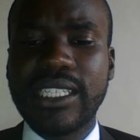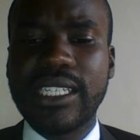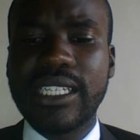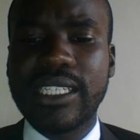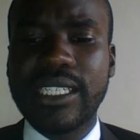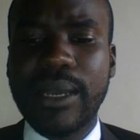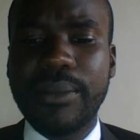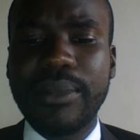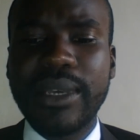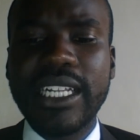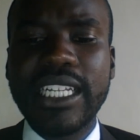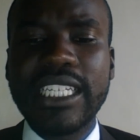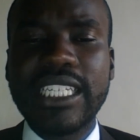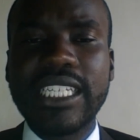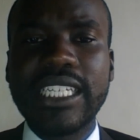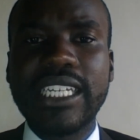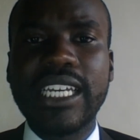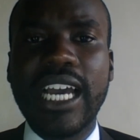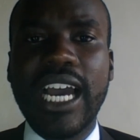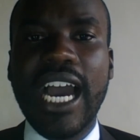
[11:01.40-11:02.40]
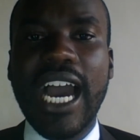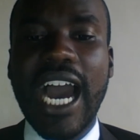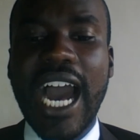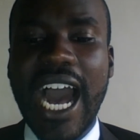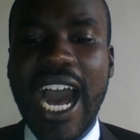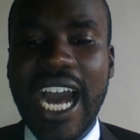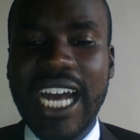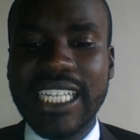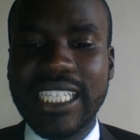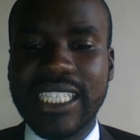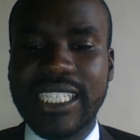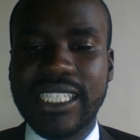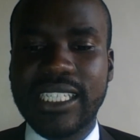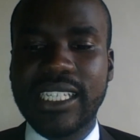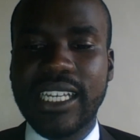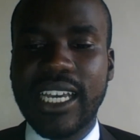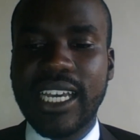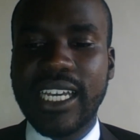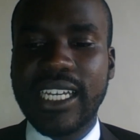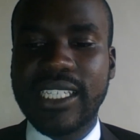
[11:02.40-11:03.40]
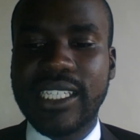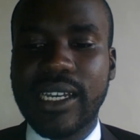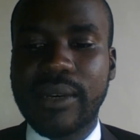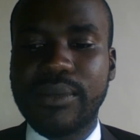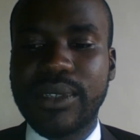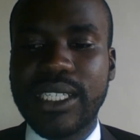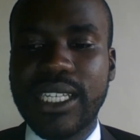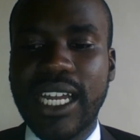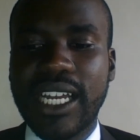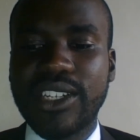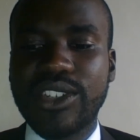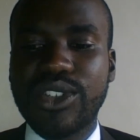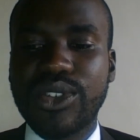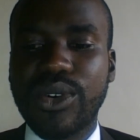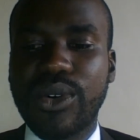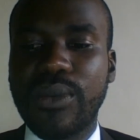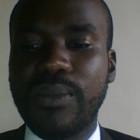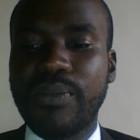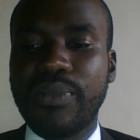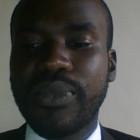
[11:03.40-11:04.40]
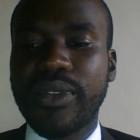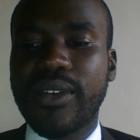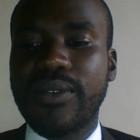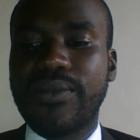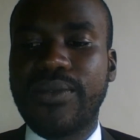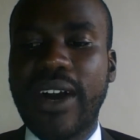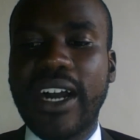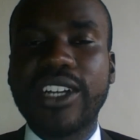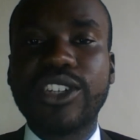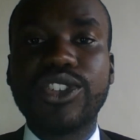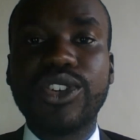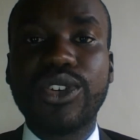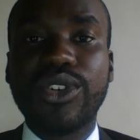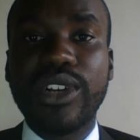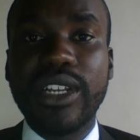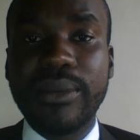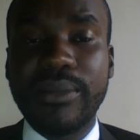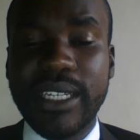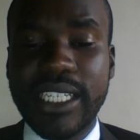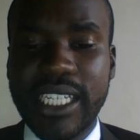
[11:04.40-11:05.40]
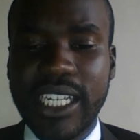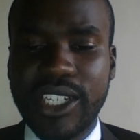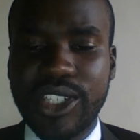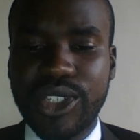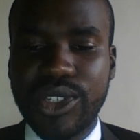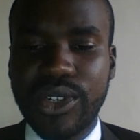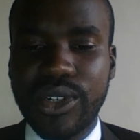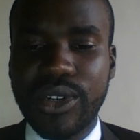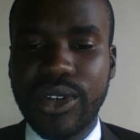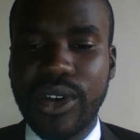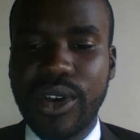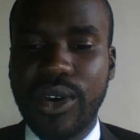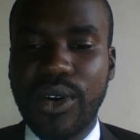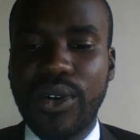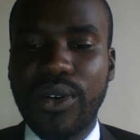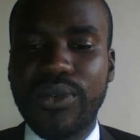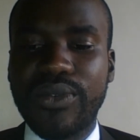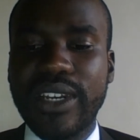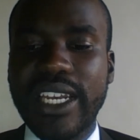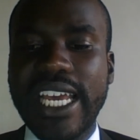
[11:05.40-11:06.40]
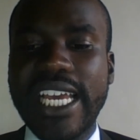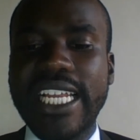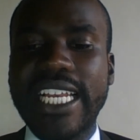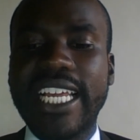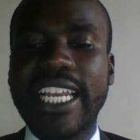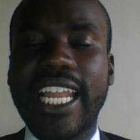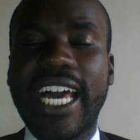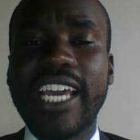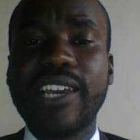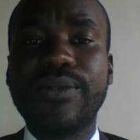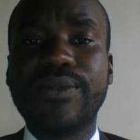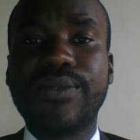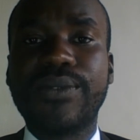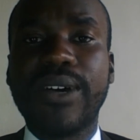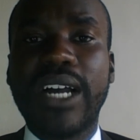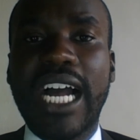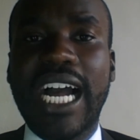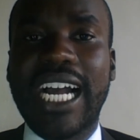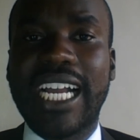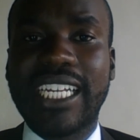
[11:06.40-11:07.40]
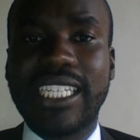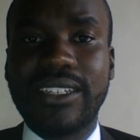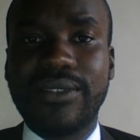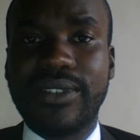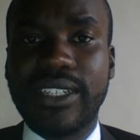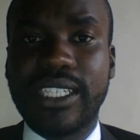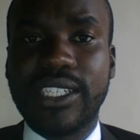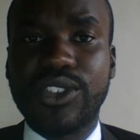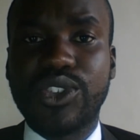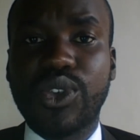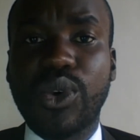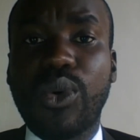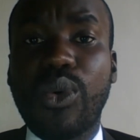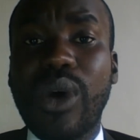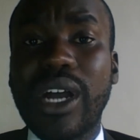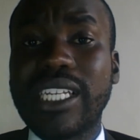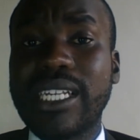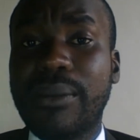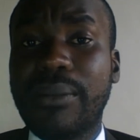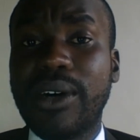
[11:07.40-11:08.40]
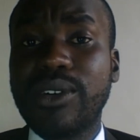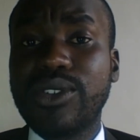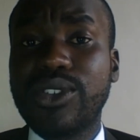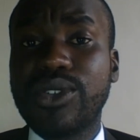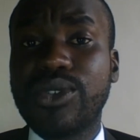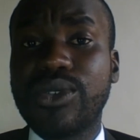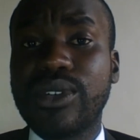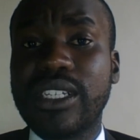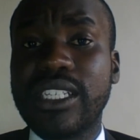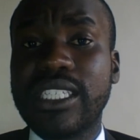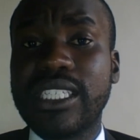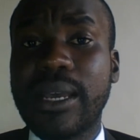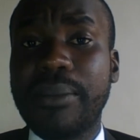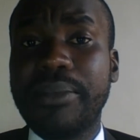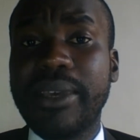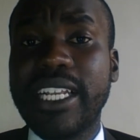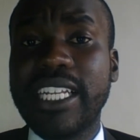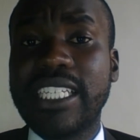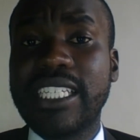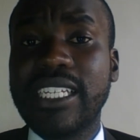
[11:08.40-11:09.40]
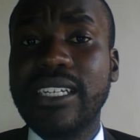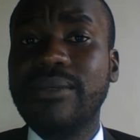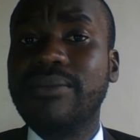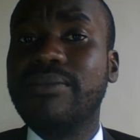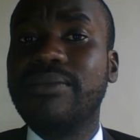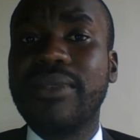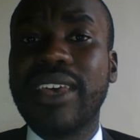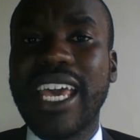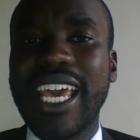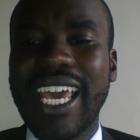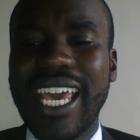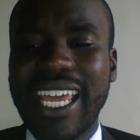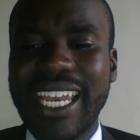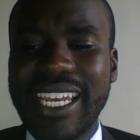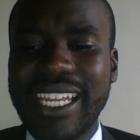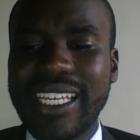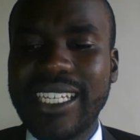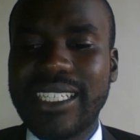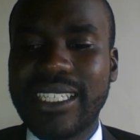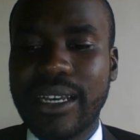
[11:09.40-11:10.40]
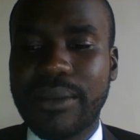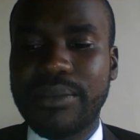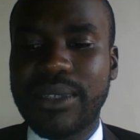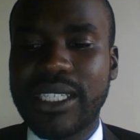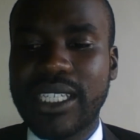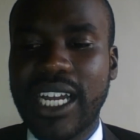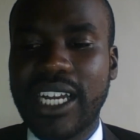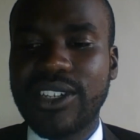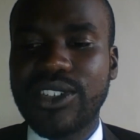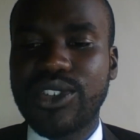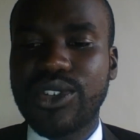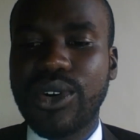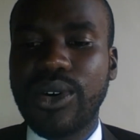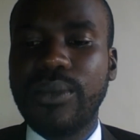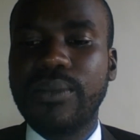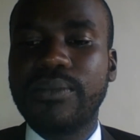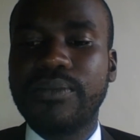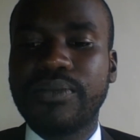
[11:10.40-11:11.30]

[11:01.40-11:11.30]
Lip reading: disability as a substantial functional limitation of daily life activities. So what amounts to disability? Any substantial